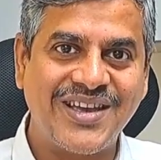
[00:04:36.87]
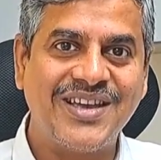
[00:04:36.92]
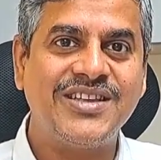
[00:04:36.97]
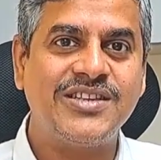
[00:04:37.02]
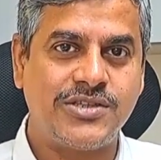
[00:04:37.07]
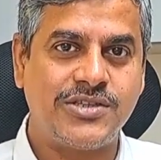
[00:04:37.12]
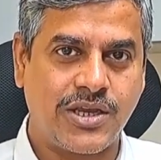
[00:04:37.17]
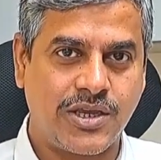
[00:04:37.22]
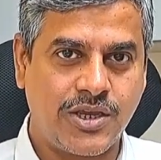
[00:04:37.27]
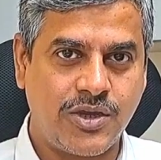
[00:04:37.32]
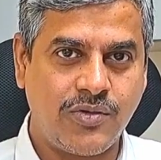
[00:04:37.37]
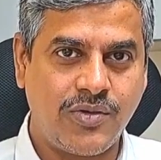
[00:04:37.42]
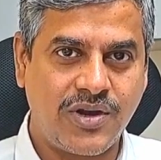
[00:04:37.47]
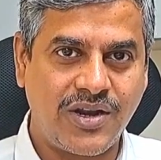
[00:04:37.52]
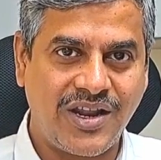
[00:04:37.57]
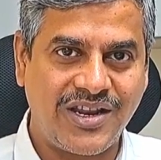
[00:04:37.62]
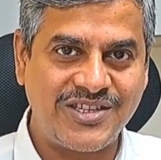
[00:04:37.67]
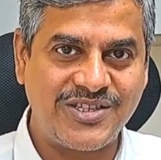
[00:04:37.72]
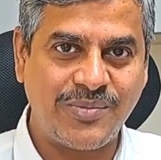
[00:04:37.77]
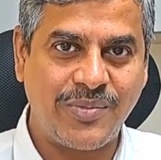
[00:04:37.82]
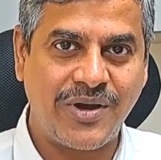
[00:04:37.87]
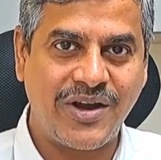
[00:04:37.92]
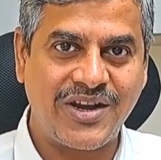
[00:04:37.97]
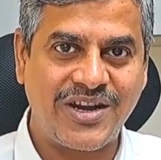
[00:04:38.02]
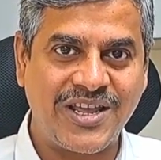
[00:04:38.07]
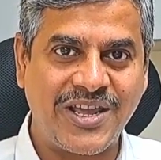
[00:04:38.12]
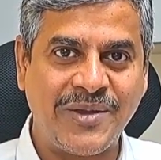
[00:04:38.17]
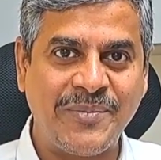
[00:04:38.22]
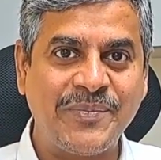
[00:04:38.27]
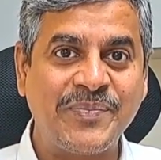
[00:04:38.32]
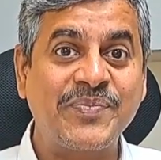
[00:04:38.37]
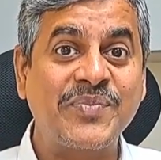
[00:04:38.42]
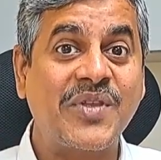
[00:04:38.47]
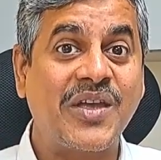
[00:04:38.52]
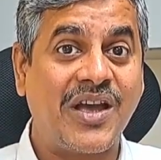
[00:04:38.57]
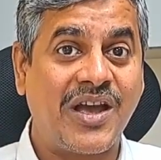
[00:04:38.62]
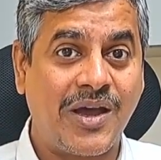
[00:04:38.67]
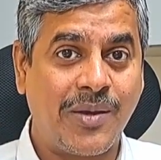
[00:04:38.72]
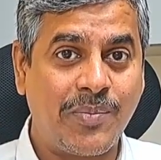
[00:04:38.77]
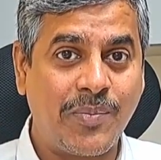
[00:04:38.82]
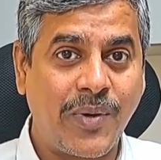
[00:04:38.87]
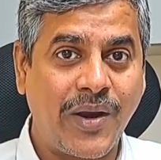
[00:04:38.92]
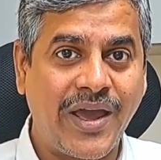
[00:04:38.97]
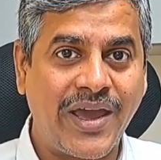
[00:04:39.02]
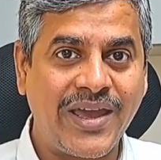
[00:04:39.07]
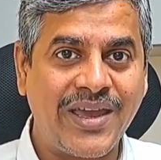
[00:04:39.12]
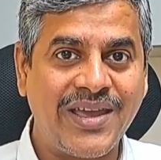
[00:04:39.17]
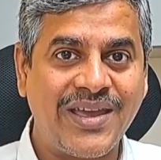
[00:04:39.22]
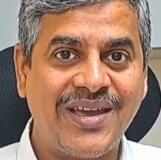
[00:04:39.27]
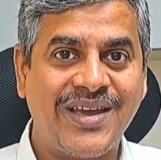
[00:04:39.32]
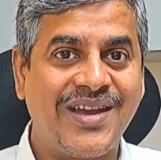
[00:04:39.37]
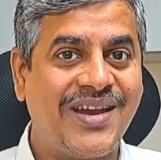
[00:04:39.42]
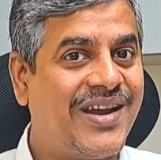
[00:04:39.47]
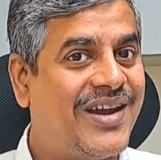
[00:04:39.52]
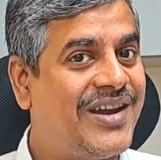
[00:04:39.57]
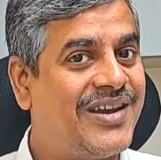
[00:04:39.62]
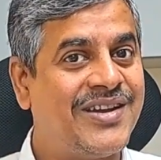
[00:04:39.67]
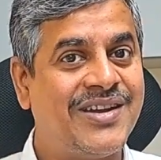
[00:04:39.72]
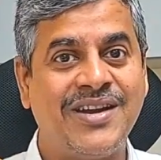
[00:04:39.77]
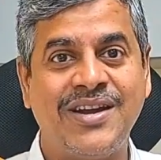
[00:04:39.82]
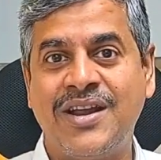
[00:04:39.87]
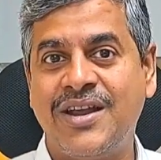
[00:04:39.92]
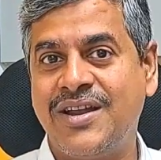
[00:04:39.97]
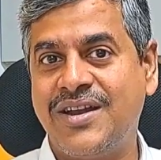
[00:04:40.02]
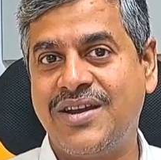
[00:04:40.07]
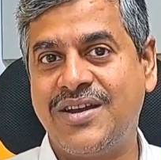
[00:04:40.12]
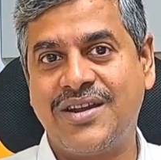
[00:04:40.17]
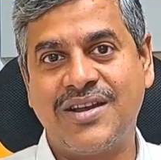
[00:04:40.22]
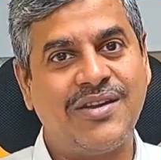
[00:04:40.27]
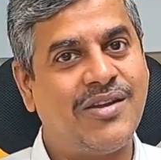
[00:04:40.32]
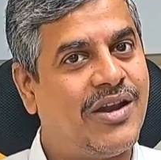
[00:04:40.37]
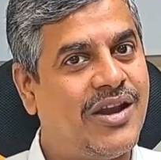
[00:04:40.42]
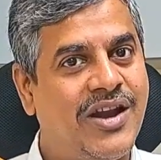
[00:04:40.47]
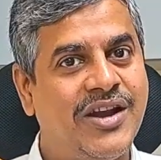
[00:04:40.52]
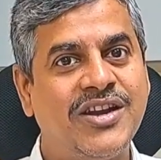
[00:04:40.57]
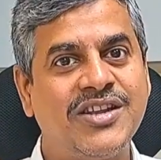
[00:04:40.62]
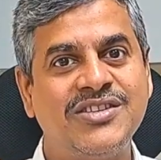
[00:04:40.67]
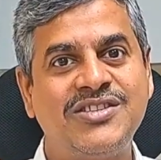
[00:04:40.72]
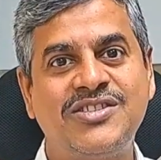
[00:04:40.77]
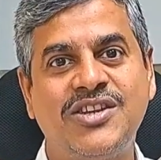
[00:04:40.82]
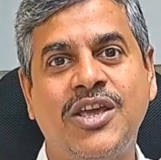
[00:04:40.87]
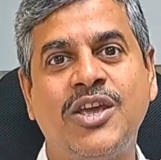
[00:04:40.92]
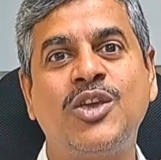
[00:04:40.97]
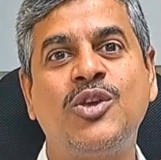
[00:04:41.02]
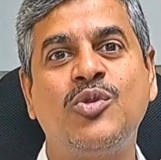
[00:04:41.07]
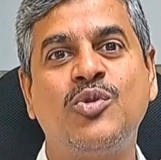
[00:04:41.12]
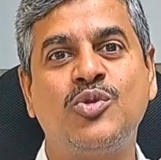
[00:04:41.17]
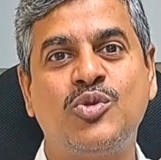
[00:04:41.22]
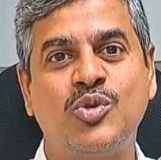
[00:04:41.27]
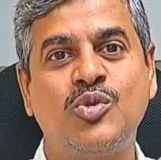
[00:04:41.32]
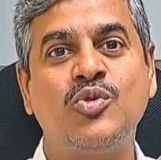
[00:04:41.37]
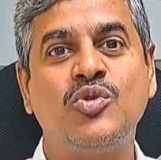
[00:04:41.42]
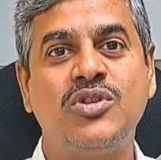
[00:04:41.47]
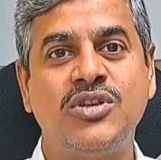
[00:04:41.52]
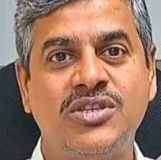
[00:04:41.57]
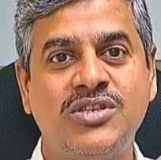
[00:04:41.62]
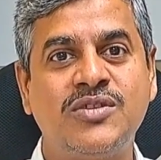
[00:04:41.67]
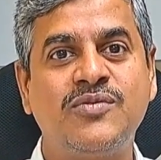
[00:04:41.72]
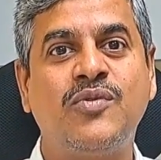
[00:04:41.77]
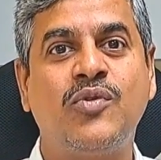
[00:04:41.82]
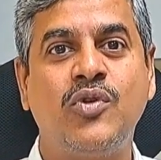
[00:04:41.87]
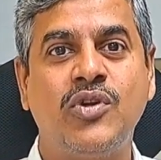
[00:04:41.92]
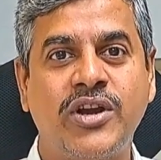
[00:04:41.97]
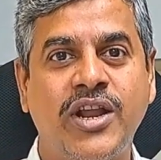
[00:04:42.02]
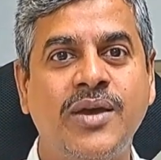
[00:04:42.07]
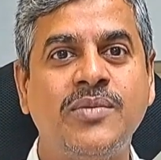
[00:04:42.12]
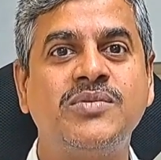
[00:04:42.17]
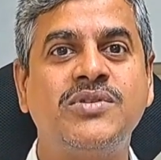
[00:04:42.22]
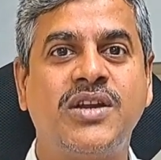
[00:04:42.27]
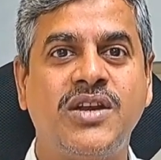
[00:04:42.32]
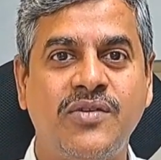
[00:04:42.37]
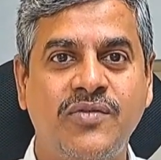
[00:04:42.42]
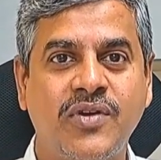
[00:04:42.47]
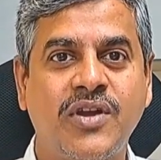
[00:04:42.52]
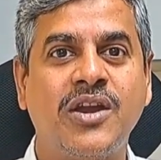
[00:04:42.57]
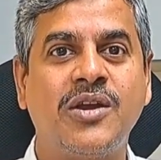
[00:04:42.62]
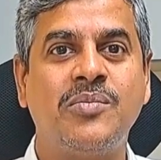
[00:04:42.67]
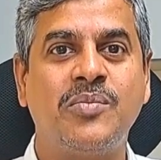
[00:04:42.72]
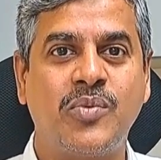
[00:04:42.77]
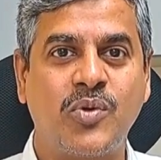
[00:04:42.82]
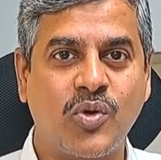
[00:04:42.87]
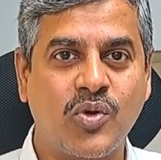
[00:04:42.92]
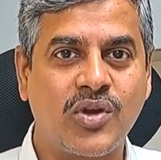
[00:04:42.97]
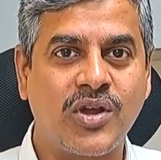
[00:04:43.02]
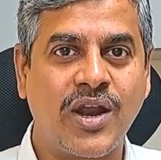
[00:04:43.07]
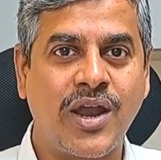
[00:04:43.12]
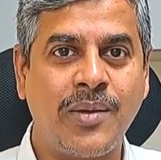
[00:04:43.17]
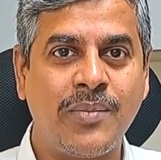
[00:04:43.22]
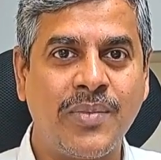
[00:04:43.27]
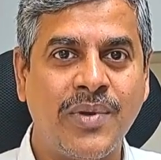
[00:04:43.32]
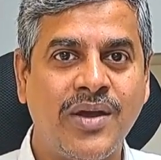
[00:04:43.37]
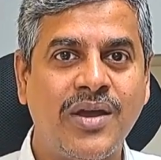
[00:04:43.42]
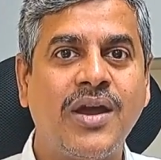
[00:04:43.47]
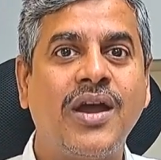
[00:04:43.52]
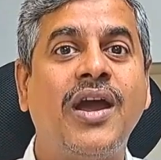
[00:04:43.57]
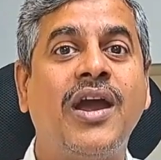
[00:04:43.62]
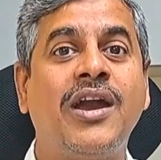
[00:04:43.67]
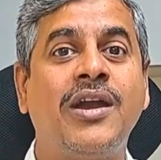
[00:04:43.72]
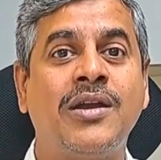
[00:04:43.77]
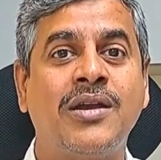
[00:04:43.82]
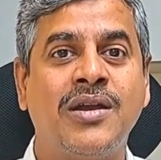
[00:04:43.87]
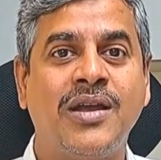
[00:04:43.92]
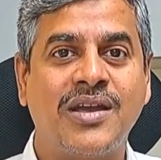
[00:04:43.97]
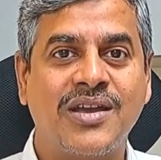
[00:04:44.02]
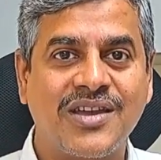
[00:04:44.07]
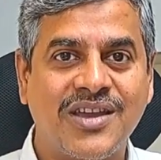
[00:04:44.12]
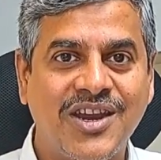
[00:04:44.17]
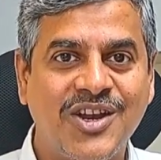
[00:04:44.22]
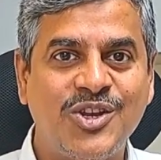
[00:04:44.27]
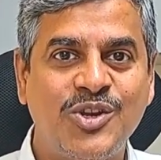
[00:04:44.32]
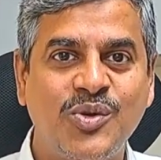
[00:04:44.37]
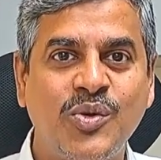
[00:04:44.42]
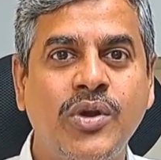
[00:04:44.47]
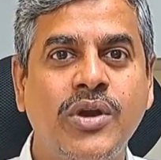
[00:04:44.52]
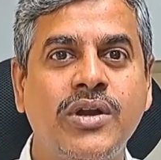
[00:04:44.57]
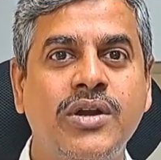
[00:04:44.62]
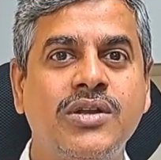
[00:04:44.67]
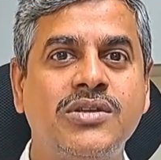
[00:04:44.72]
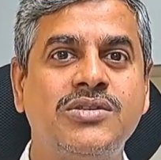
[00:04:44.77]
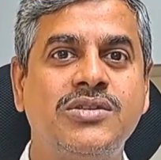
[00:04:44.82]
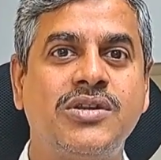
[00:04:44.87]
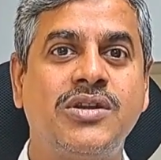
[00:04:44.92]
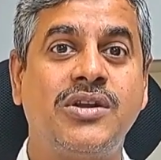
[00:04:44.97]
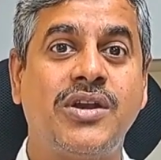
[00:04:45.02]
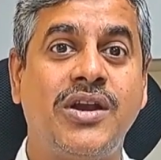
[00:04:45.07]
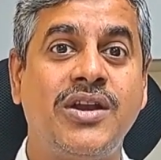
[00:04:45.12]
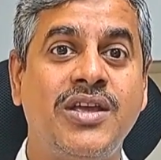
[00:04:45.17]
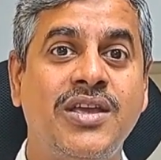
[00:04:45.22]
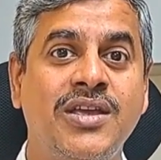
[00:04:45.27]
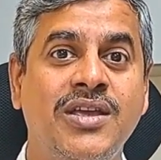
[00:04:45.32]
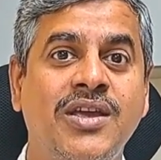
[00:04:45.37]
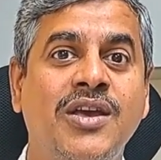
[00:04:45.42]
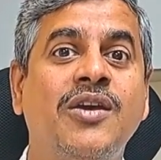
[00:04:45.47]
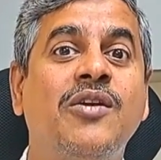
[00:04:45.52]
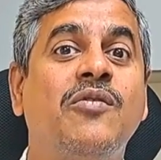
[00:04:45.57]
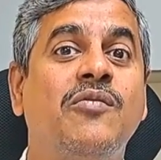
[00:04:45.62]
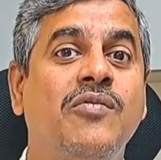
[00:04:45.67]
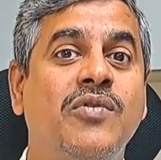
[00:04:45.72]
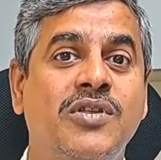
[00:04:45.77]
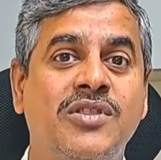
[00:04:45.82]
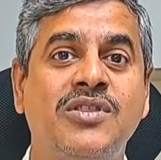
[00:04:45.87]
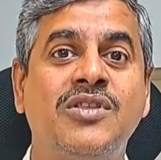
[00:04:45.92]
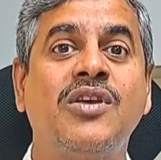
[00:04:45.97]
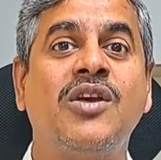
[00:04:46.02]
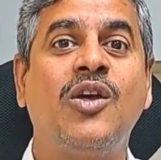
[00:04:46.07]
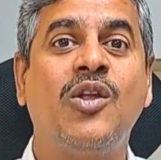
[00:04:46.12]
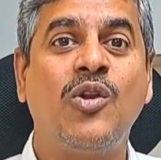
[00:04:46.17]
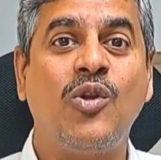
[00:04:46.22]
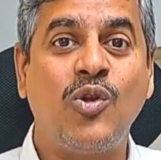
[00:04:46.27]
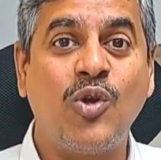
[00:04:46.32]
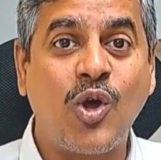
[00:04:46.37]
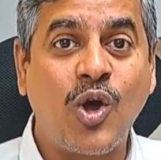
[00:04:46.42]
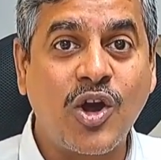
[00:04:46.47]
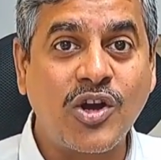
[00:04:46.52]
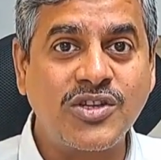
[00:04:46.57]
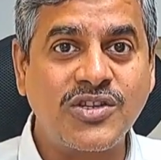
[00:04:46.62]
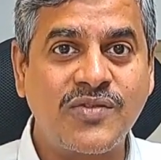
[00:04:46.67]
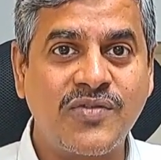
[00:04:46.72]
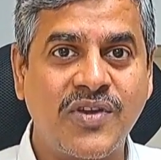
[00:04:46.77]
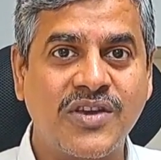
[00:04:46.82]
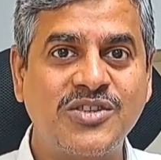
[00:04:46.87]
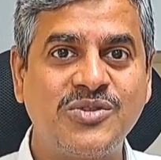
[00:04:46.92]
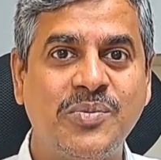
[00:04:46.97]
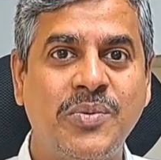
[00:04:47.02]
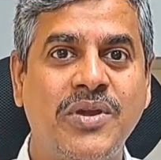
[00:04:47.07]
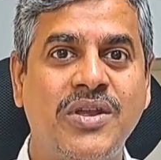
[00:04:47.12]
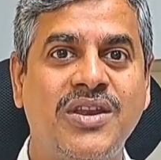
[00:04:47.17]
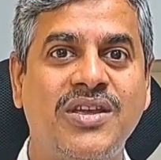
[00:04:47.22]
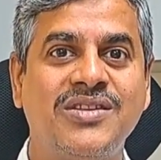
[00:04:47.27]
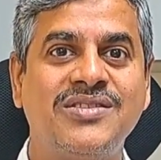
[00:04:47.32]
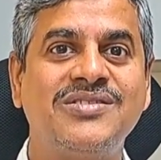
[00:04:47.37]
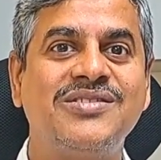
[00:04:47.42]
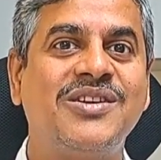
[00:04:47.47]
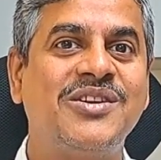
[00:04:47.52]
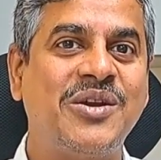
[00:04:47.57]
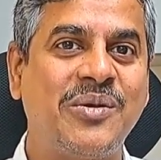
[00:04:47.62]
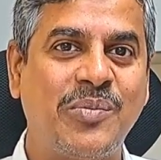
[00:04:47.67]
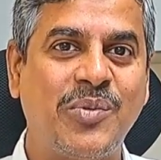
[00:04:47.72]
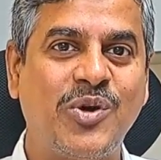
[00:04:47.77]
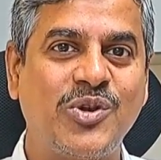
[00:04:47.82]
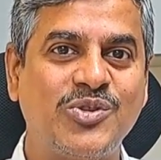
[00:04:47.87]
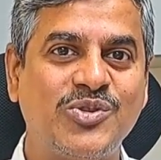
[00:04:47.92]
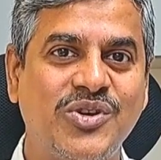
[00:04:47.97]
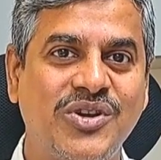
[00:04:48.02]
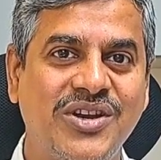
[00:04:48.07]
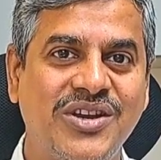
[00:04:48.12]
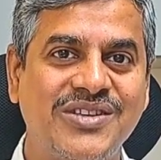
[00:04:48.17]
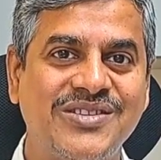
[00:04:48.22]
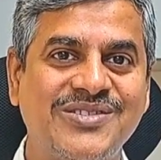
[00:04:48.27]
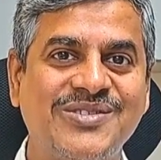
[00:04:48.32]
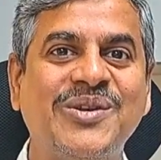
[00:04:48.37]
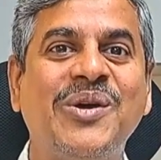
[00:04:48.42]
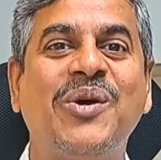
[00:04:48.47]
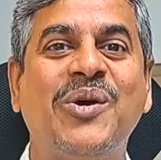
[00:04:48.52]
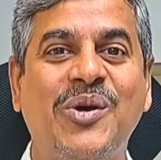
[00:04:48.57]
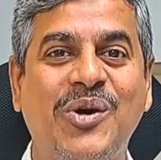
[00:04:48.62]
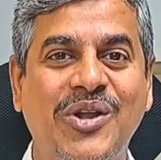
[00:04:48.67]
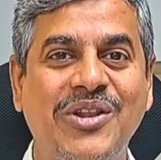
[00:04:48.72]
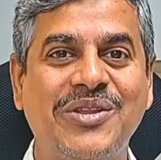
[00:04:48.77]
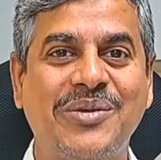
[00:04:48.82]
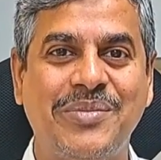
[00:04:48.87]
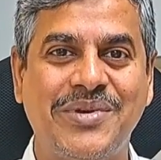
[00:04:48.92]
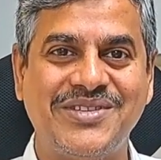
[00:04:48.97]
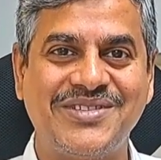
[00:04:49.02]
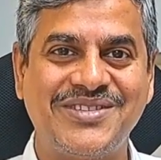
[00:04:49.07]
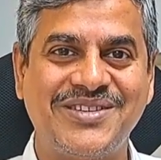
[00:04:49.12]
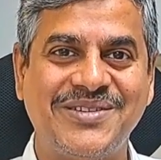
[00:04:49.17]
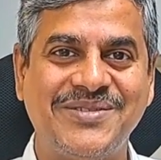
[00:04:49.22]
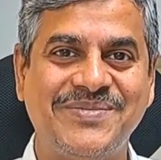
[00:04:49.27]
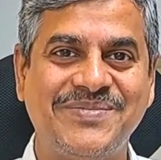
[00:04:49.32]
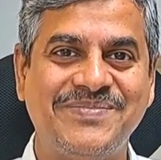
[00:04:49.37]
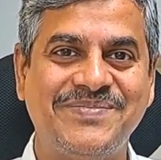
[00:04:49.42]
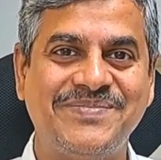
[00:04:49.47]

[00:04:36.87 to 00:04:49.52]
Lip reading: check your eligibility, apply, and let us take you through this full-time certificate program and get you industry ready with lots of experience and opportunities. All the best.